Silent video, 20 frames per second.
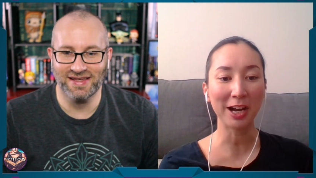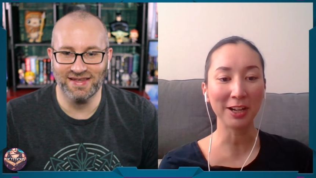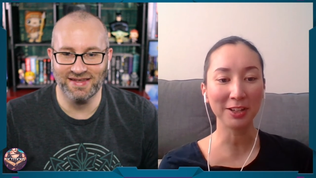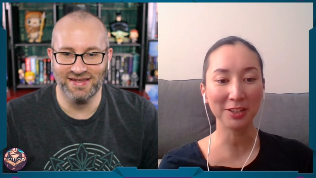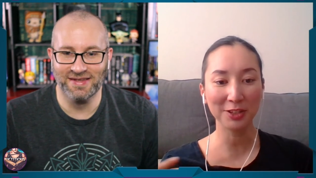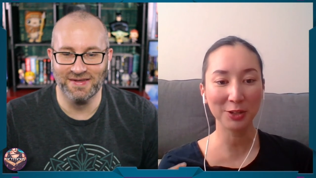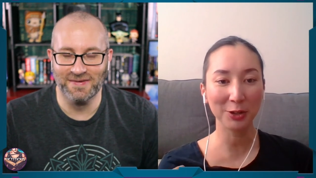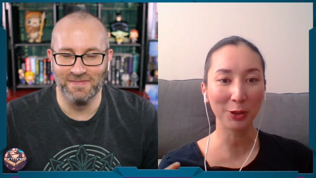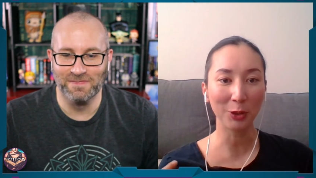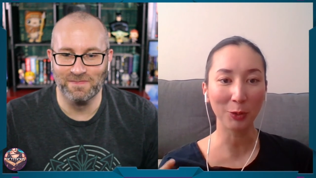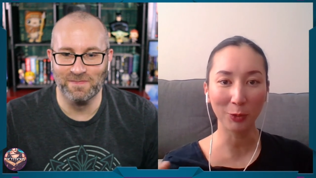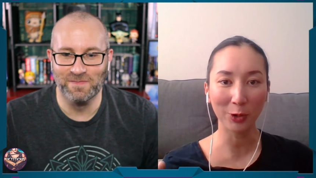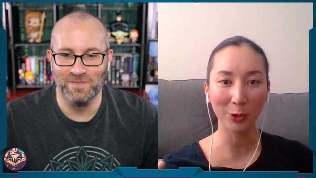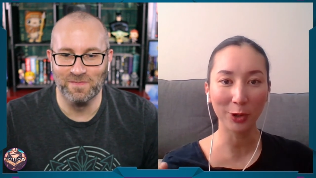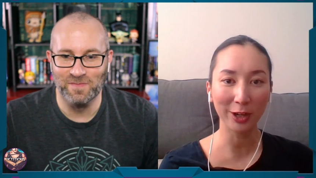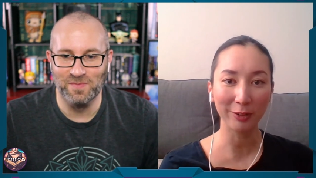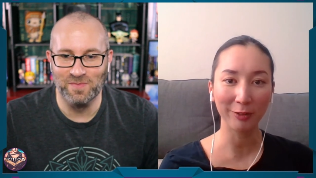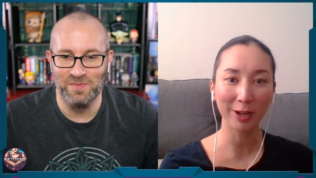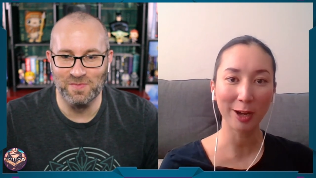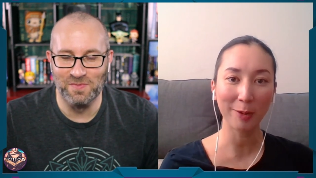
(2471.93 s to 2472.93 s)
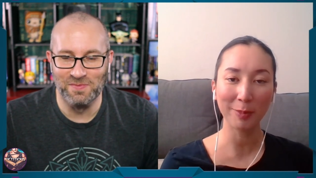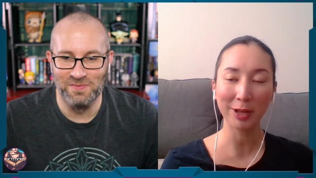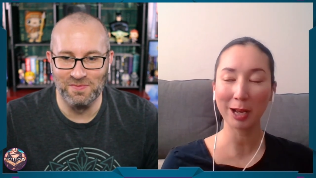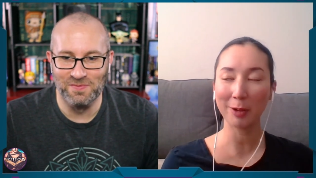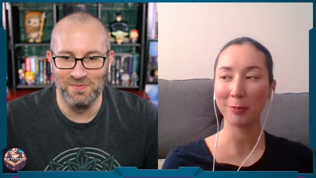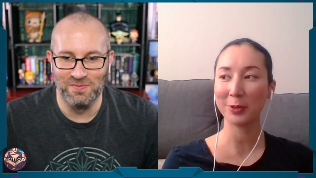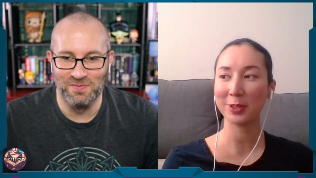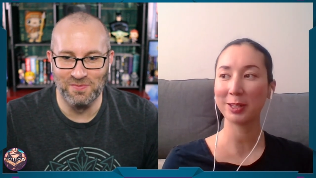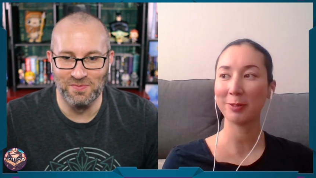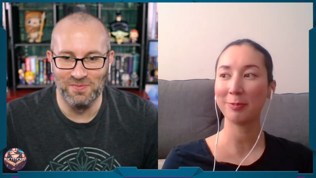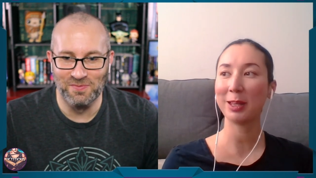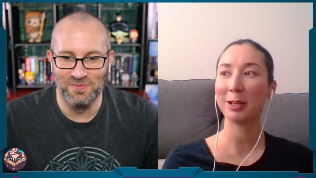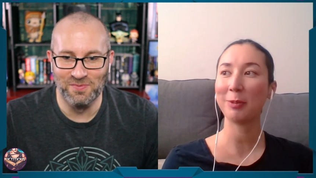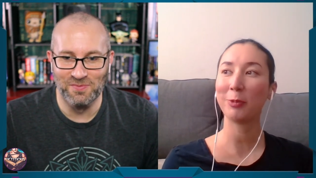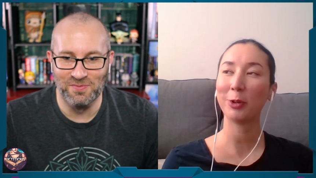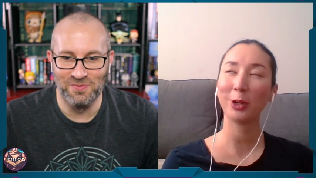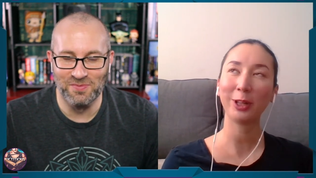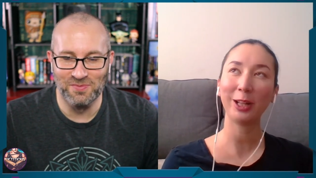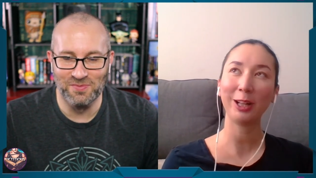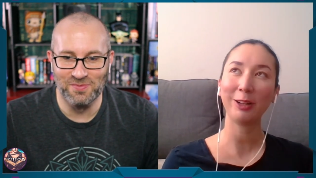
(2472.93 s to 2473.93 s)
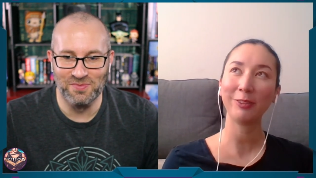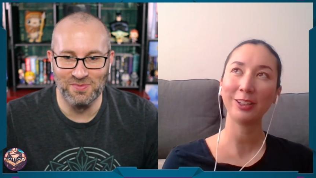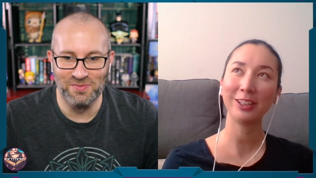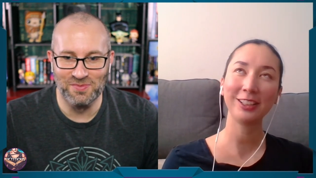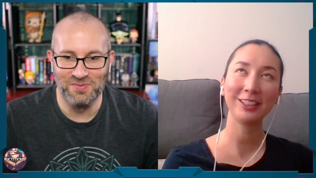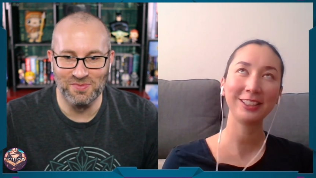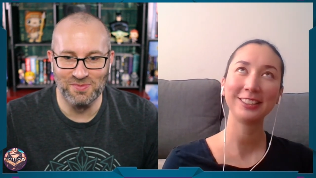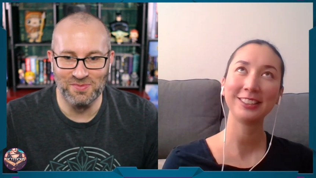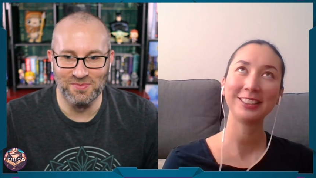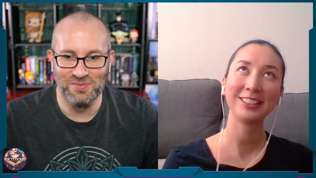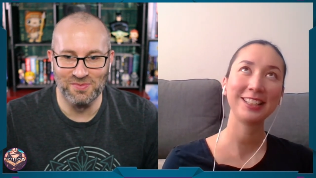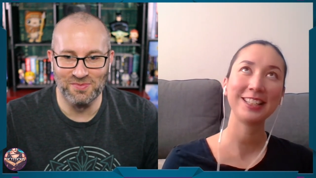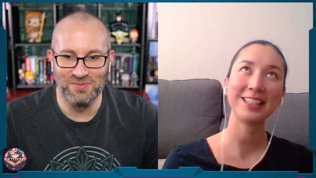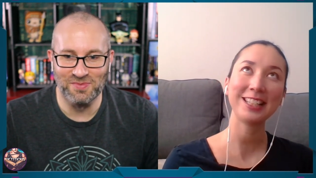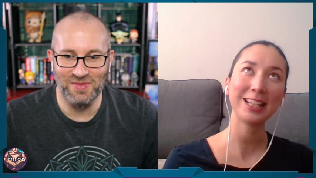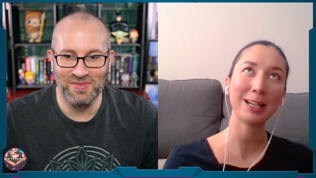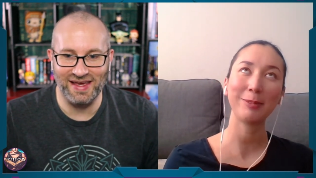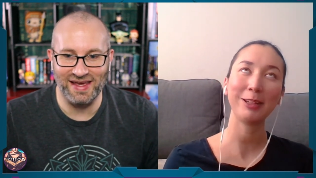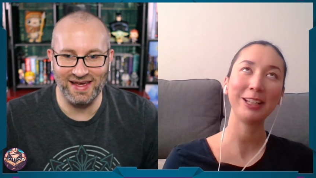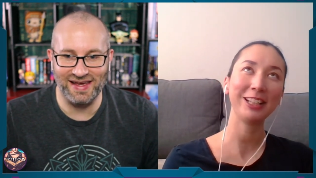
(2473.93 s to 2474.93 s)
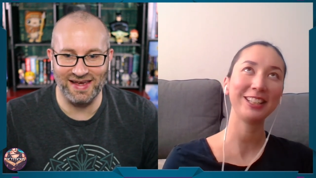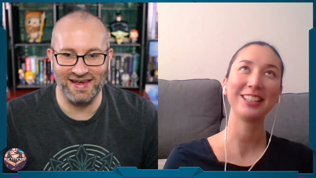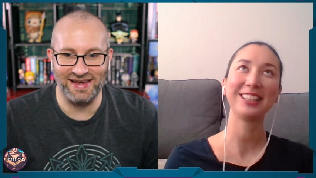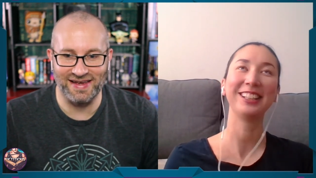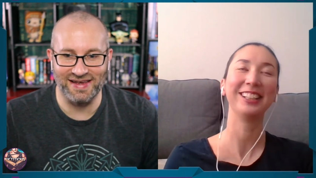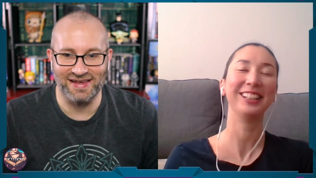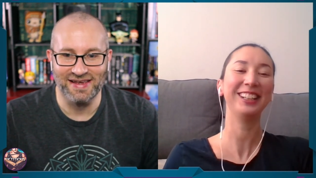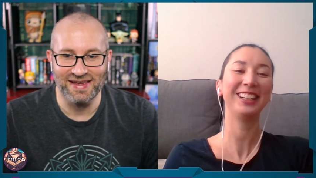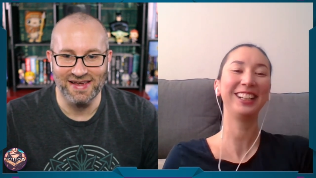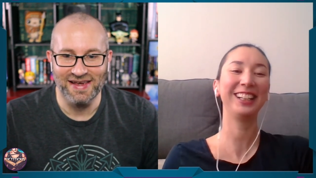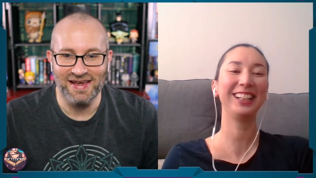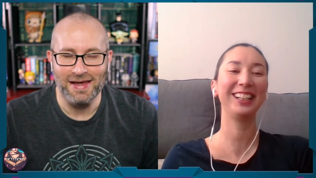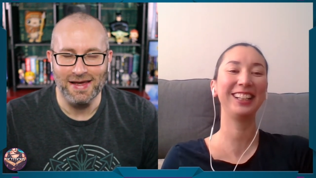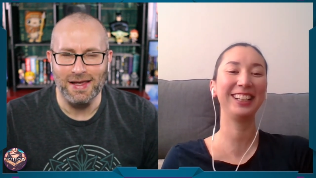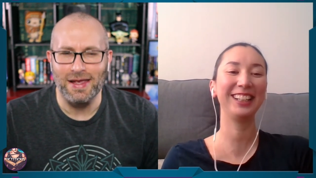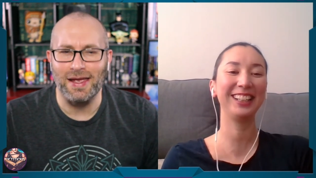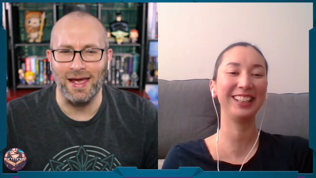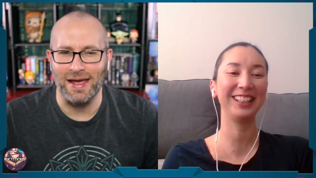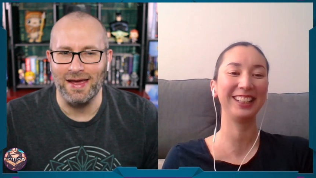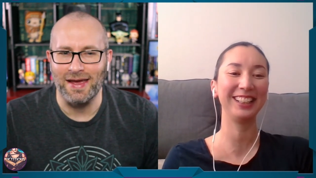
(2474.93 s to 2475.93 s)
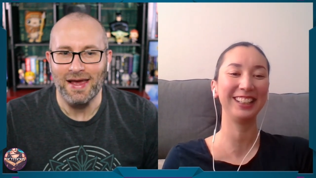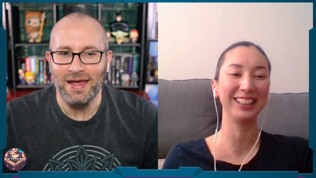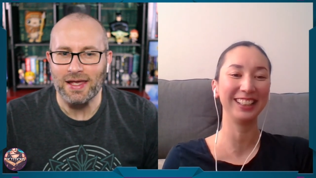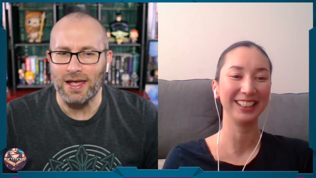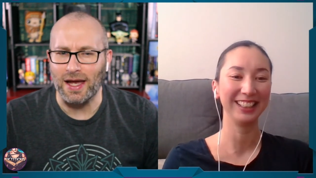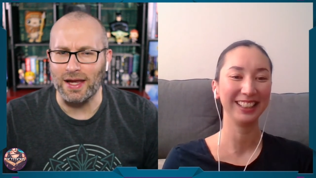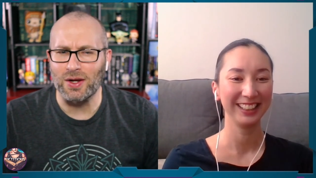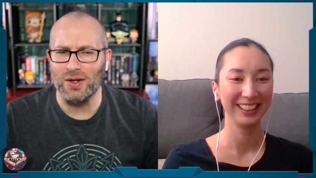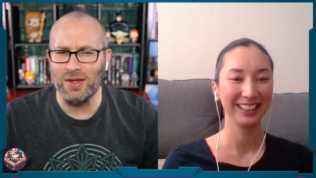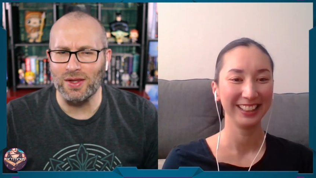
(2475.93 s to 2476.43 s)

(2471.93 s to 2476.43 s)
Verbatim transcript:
Speaker 1: got to do the work of coming up with something more clever. Damn it. Yeah. You're